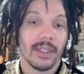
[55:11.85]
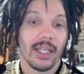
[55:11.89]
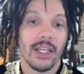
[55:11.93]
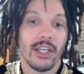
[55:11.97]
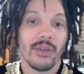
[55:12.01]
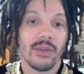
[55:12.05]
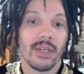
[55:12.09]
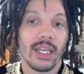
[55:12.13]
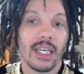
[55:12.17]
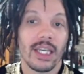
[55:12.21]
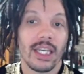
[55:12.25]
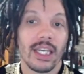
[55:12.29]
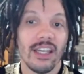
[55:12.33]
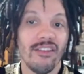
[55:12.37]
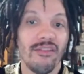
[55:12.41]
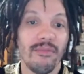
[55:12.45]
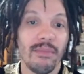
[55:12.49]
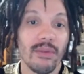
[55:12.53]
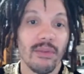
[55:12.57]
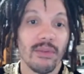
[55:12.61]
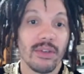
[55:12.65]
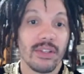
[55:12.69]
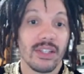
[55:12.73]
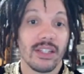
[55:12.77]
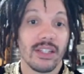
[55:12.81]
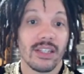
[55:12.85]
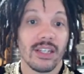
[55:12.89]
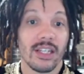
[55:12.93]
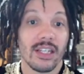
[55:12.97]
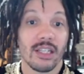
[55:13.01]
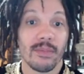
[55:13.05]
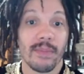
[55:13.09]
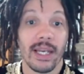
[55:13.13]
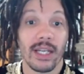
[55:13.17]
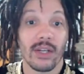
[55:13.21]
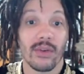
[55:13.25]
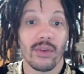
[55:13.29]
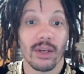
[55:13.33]
And you can give me
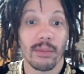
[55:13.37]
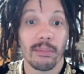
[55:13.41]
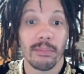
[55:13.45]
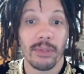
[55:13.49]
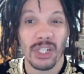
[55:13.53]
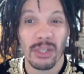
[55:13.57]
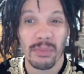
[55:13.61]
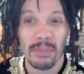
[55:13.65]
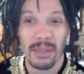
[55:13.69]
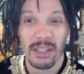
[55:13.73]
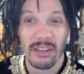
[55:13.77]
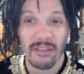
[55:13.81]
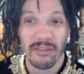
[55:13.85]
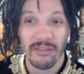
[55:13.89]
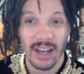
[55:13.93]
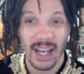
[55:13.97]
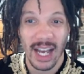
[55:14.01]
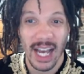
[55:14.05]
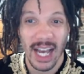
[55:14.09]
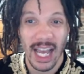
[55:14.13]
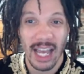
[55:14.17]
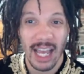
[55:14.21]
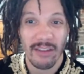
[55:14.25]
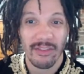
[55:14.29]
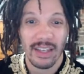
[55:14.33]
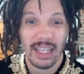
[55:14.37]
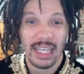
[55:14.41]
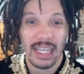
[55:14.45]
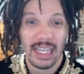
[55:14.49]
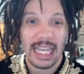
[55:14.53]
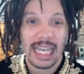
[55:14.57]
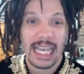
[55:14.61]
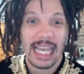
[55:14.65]
resistance by going bishop e5.